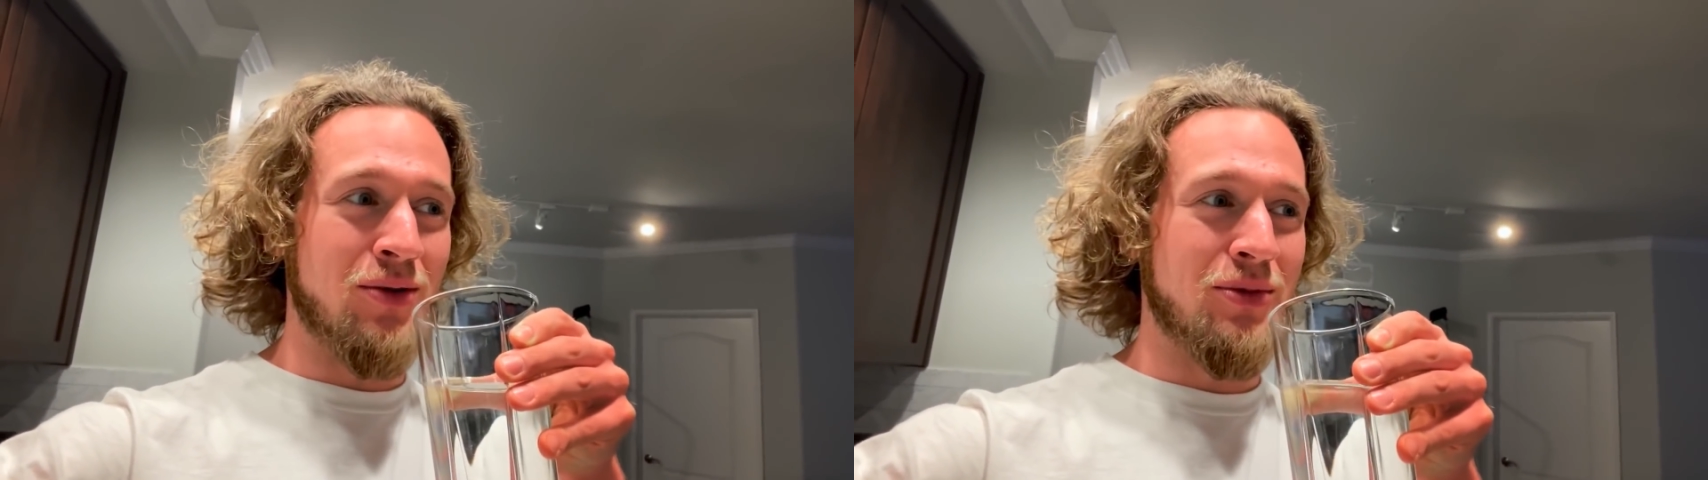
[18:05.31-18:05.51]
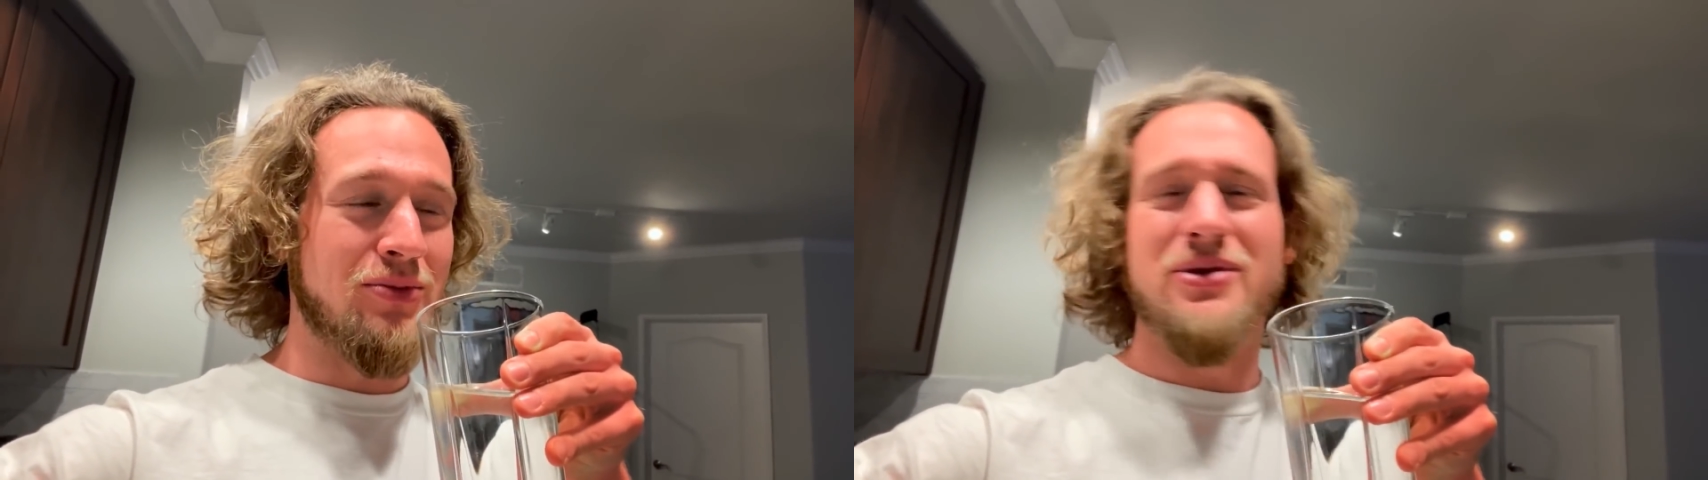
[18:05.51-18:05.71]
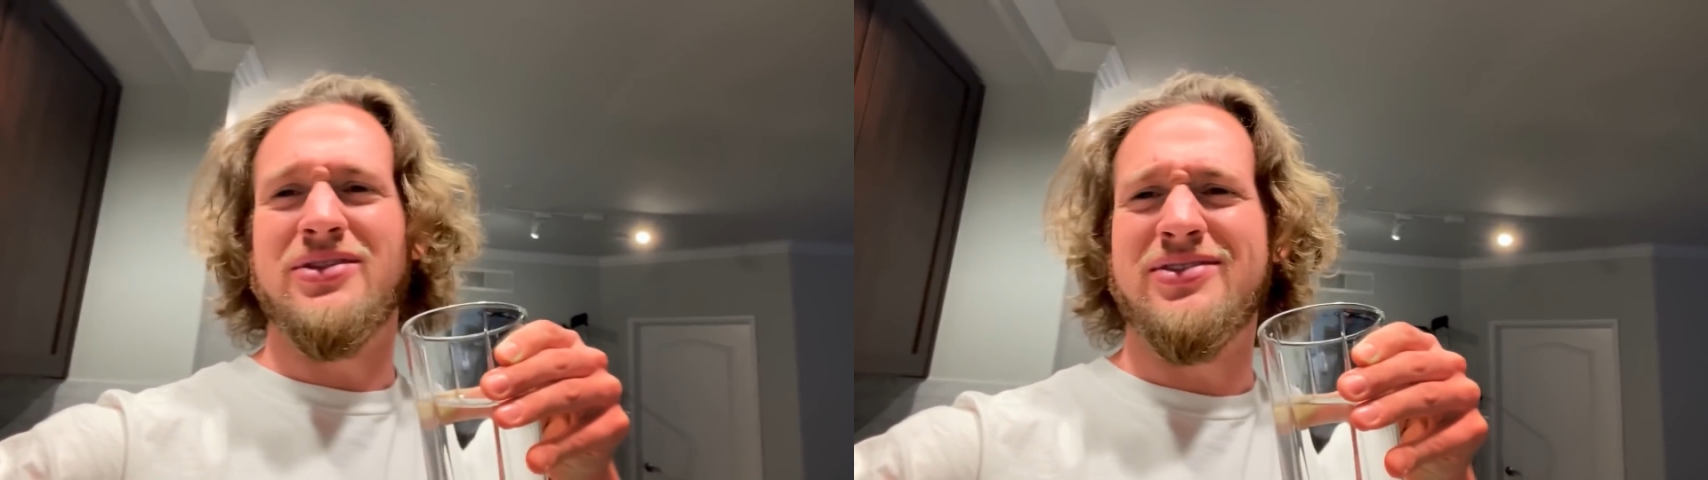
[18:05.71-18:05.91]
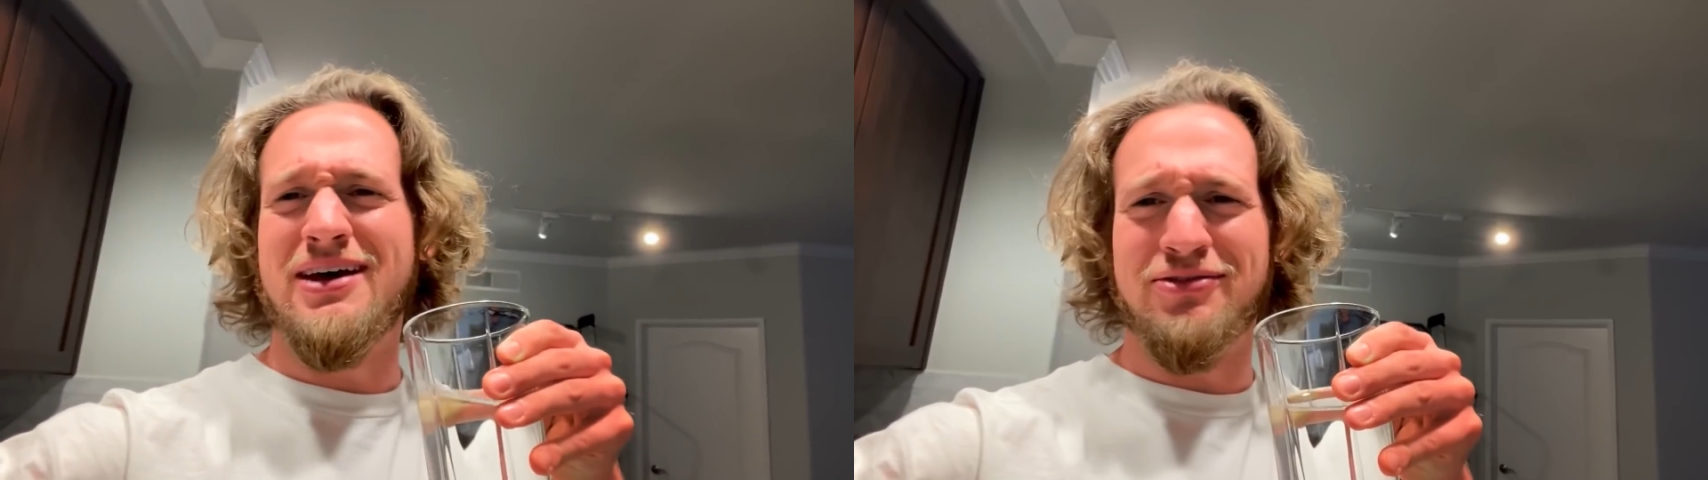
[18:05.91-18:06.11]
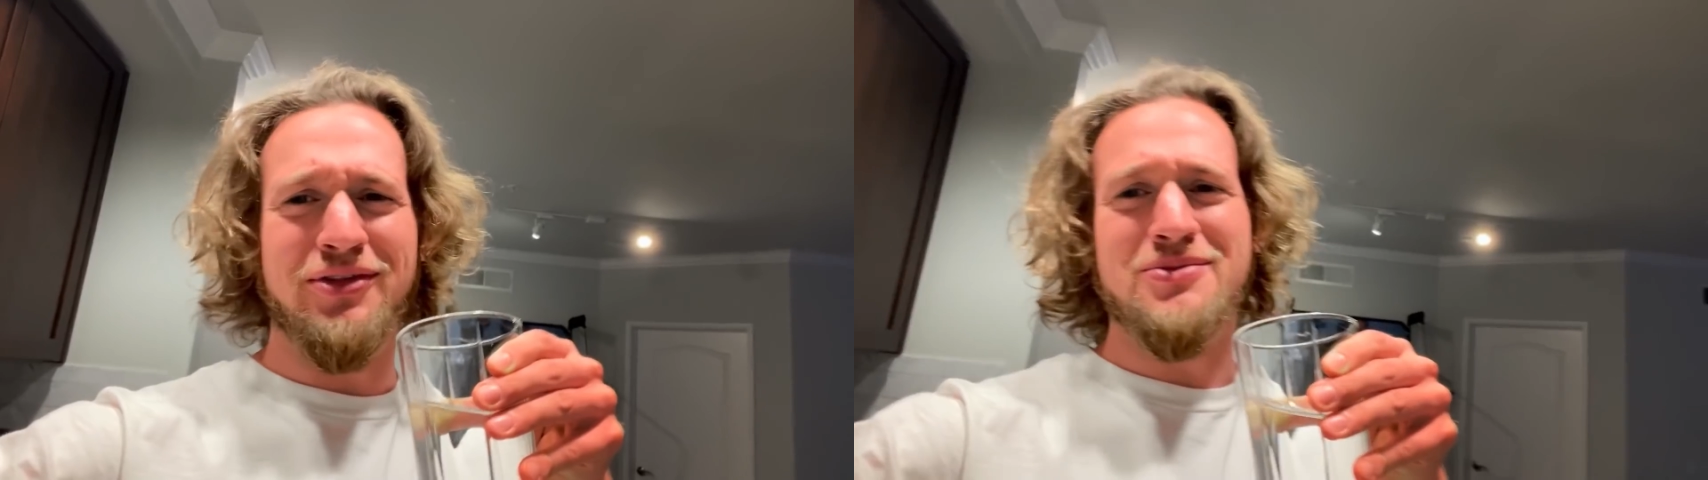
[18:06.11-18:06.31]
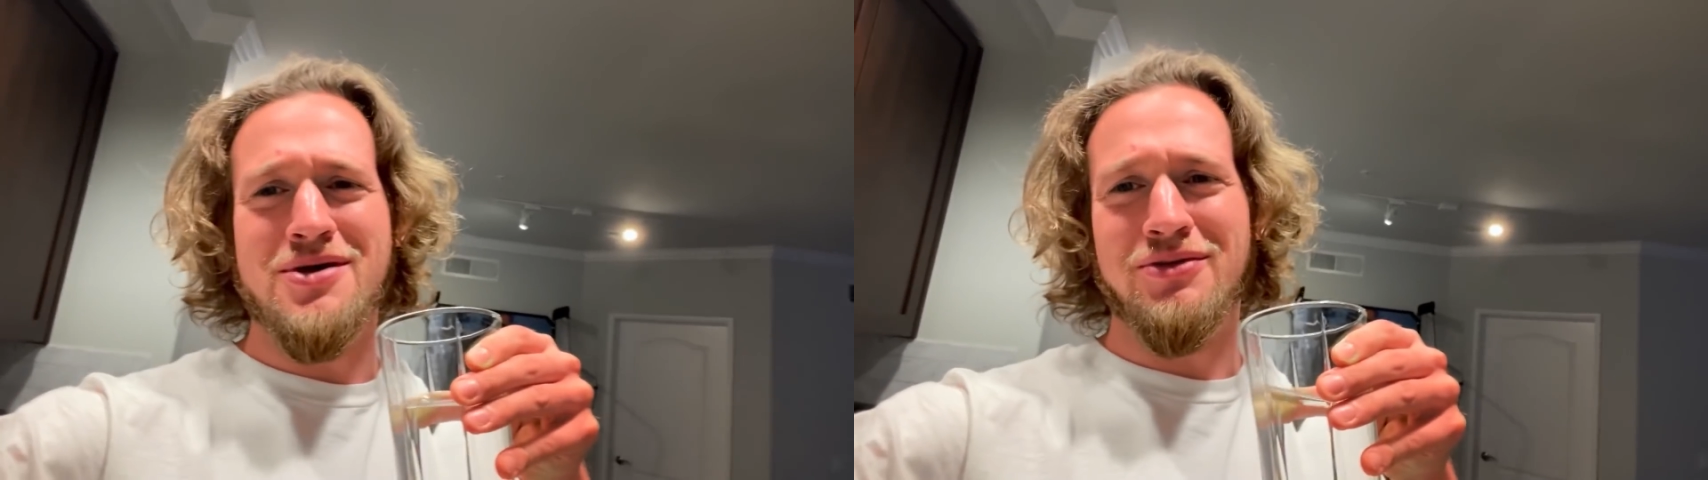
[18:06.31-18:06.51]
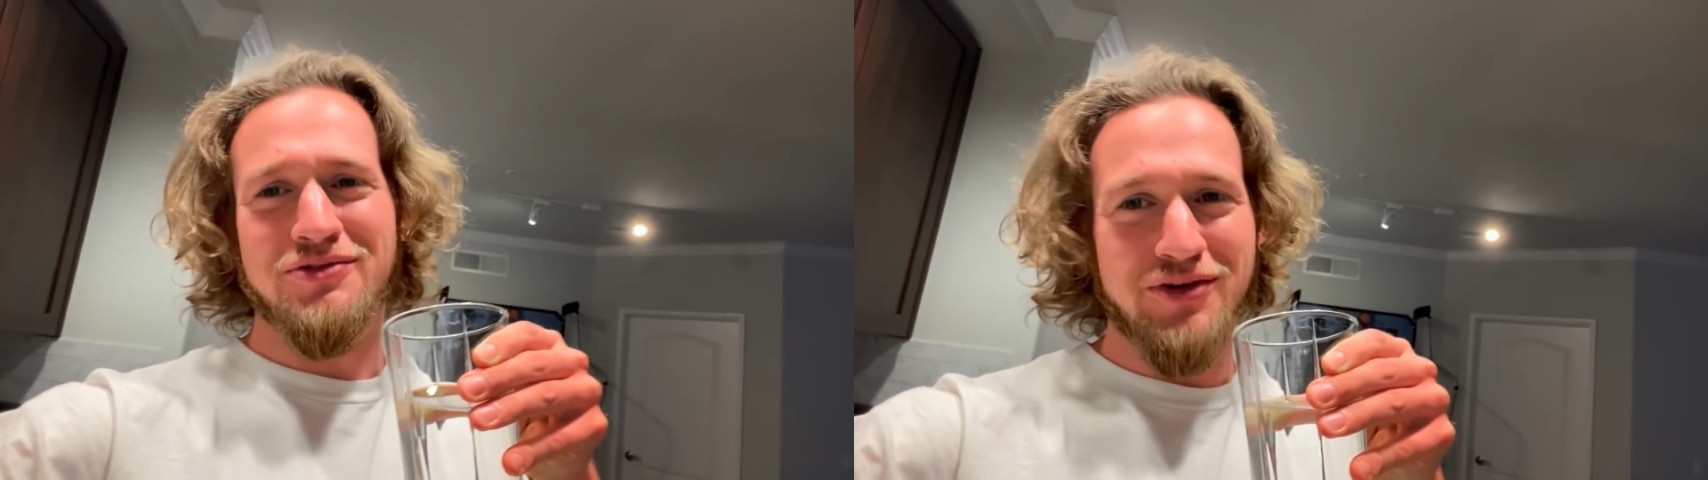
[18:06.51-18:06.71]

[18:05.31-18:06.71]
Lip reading: I'm going to definitely be able to